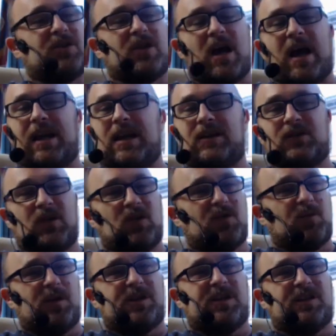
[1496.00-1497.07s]
Chinese
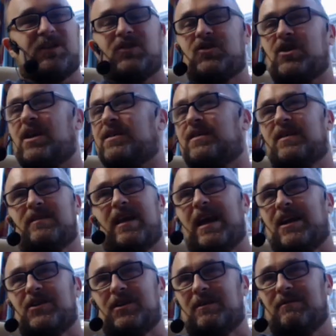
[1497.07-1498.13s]
use, which is just as
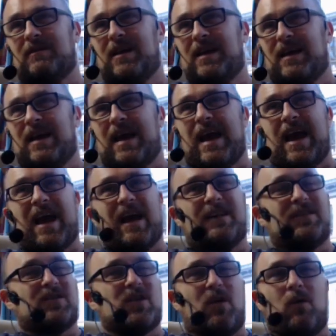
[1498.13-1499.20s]
agent
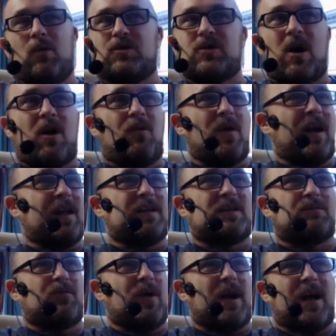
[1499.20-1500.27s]
and so it was already
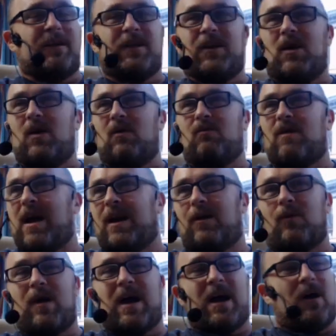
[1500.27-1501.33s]
spread, you know, right
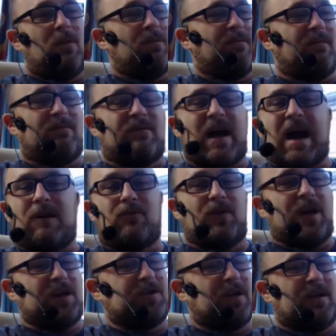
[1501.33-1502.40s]
around that
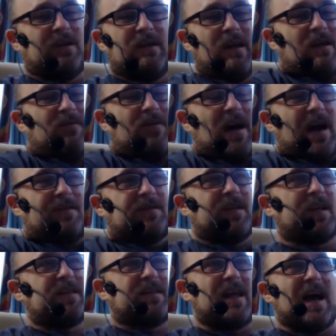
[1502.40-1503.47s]
region. Five
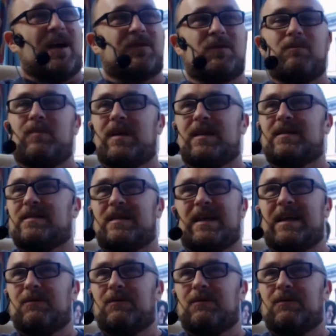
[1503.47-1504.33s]
six thousand BC